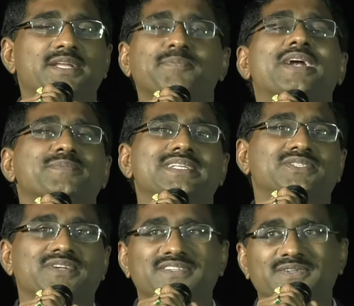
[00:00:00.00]

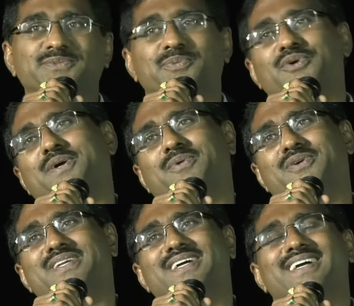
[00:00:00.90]
departments we spoke
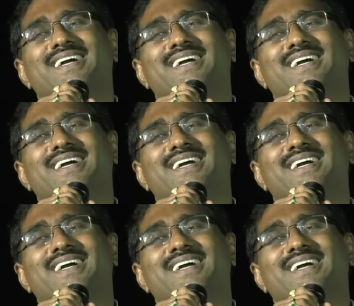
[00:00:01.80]
about